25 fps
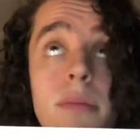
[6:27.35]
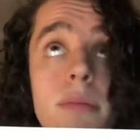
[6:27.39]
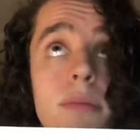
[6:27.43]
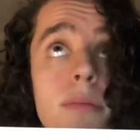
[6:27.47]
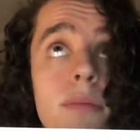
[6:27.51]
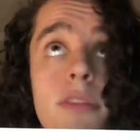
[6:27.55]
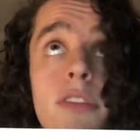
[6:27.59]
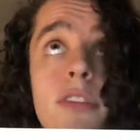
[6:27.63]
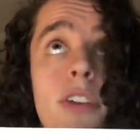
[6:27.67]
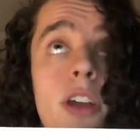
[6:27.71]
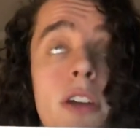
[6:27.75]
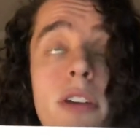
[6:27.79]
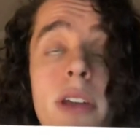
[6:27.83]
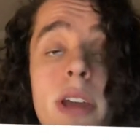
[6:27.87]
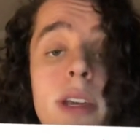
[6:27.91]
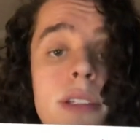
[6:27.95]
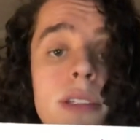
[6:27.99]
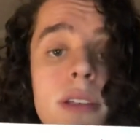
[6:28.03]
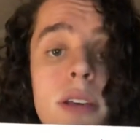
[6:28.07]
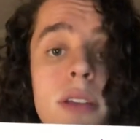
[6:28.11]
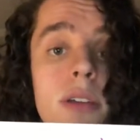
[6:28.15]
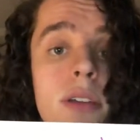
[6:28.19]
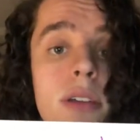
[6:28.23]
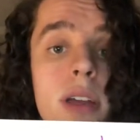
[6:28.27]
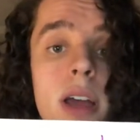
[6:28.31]
various
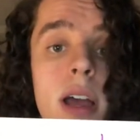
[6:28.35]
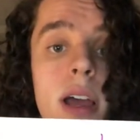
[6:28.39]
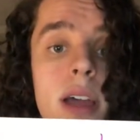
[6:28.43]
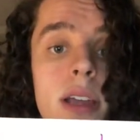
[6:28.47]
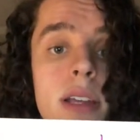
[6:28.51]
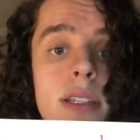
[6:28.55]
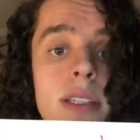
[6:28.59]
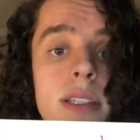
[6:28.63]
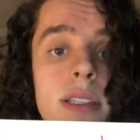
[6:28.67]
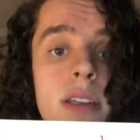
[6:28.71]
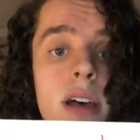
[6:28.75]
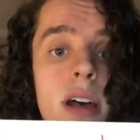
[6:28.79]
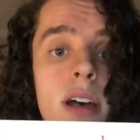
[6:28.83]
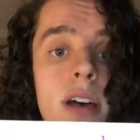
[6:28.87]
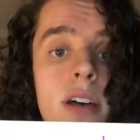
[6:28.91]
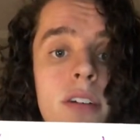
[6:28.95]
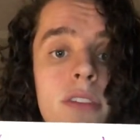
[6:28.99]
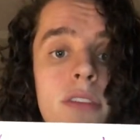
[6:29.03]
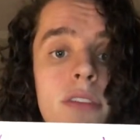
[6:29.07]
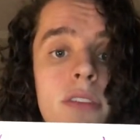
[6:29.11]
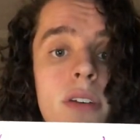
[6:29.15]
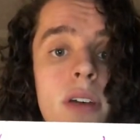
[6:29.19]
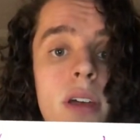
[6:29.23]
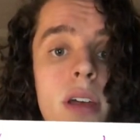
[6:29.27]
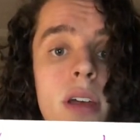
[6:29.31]
other kinds
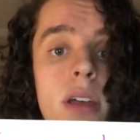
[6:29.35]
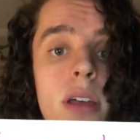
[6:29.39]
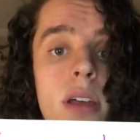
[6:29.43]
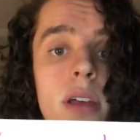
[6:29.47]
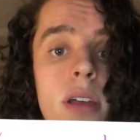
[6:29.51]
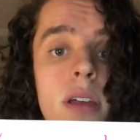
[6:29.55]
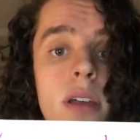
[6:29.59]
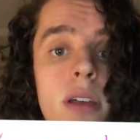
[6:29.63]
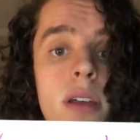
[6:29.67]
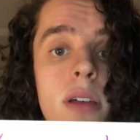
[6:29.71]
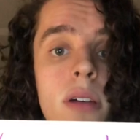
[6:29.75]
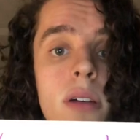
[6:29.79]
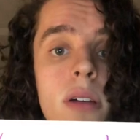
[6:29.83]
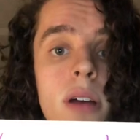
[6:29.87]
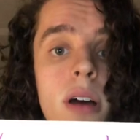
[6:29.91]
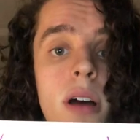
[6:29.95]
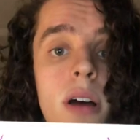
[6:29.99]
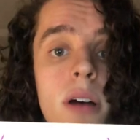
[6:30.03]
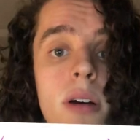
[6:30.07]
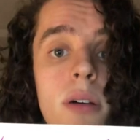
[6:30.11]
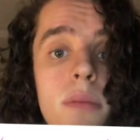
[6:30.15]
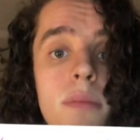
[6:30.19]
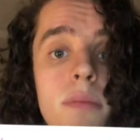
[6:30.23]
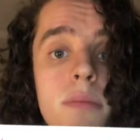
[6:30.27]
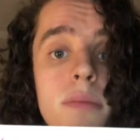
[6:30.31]
of
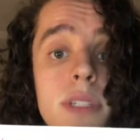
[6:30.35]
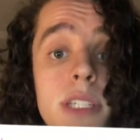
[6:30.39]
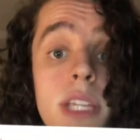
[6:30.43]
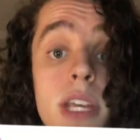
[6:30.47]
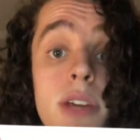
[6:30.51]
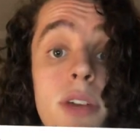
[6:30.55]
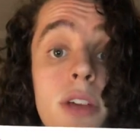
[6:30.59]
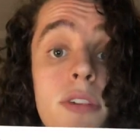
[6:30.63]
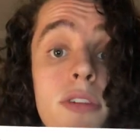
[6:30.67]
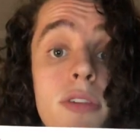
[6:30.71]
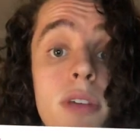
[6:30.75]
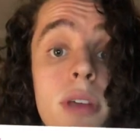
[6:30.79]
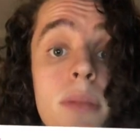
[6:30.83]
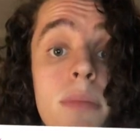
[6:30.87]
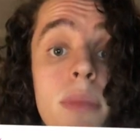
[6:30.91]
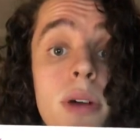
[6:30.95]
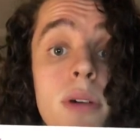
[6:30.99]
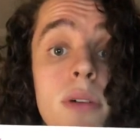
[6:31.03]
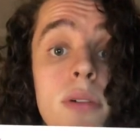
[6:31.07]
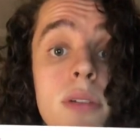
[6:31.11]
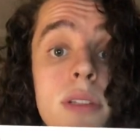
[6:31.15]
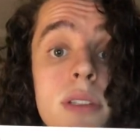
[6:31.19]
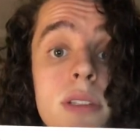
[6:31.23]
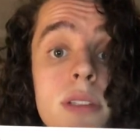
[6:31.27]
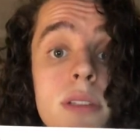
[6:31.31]
dairy-free
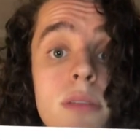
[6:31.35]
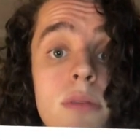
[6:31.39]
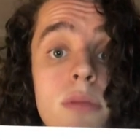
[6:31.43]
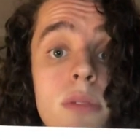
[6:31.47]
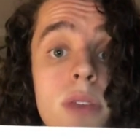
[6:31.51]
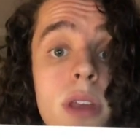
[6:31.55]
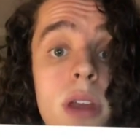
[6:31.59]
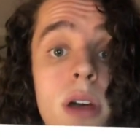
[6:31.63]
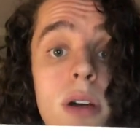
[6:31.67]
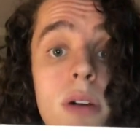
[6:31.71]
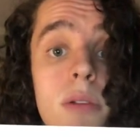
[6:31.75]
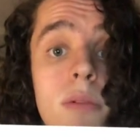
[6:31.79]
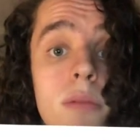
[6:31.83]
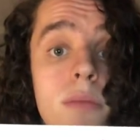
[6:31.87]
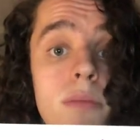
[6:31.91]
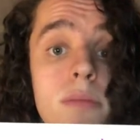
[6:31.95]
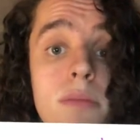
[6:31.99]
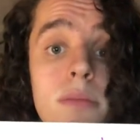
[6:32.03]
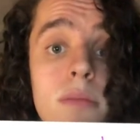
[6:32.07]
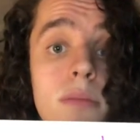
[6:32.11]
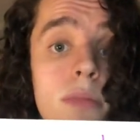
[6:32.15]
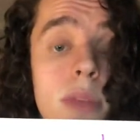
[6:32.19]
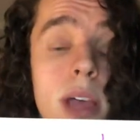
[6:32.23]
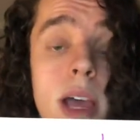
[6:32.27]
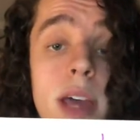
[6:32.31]
milks, you know,
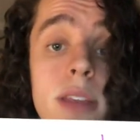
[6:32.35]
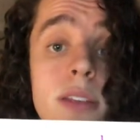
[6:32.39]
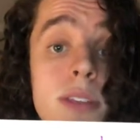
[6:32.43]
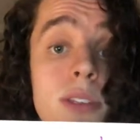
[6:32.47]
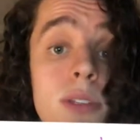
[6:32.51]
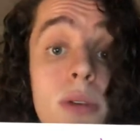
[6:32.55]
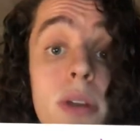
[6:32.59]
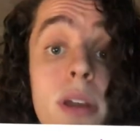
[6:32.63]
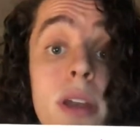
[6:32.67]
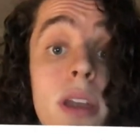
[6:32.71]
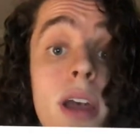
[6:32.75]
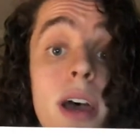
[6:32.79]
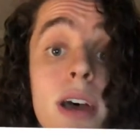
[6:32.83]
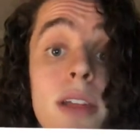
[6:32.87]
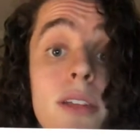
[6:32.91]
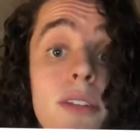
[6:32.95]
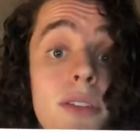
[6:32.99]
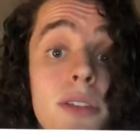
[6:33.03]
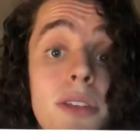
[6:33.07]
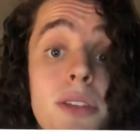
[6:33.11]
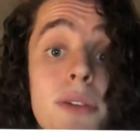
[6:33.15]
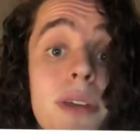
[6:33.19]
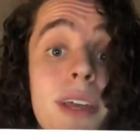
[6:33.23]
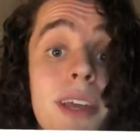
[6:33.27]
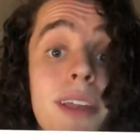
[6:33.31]
any sort of nut
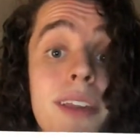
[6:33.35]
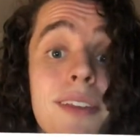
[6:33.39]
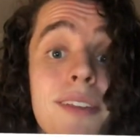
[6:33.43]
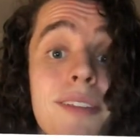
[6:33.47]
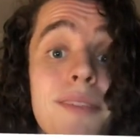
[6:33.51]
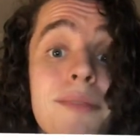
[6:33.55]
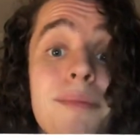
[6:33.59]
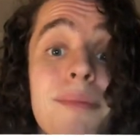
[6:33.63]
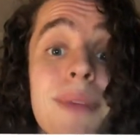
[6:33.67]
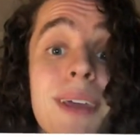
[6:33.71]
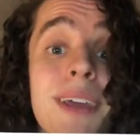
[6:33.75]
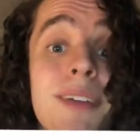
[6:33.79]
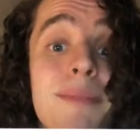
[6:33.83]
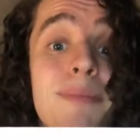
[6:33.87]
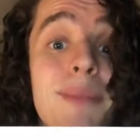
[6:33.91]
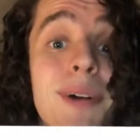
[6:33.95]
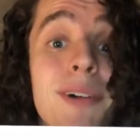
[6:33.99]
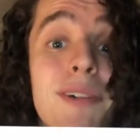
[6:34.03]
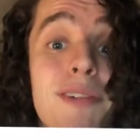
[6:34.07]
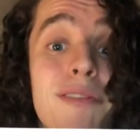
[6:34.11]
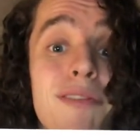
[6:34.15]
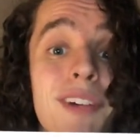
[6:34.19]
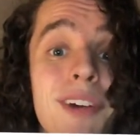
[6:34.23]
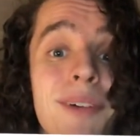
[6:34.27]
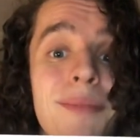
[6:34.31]
you can make
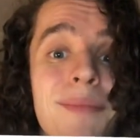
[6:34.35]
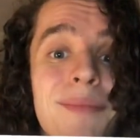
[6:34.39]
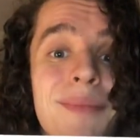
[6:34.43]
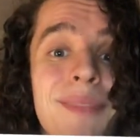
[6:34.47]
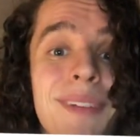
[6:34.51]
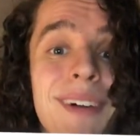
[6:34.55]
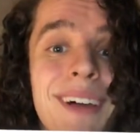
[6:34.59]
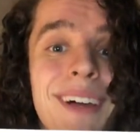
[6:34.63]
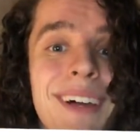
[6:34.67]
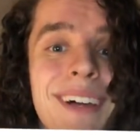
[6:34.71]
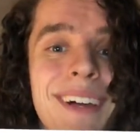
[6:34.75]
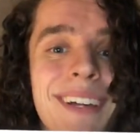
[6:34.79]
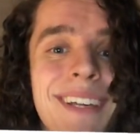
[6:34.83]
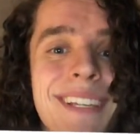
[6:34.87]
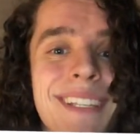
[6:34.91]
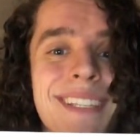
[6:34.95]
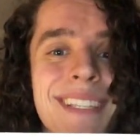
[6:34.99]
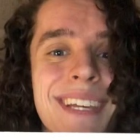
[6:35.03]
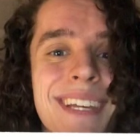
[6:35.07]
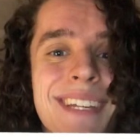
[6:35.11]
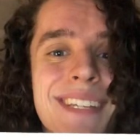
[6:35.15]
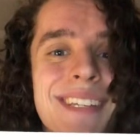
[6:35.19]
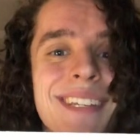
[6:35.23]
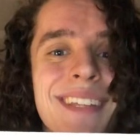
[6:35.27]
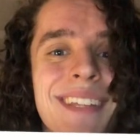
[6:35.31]
milk from,
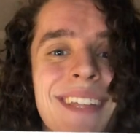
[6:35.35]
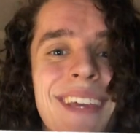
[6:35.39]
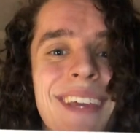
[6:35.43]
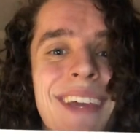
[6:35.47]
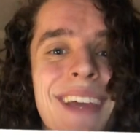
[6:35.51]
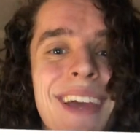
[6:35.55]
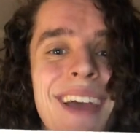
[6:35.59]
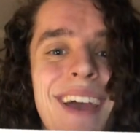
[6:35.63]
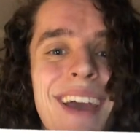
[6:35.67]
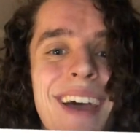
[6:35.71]
essentially.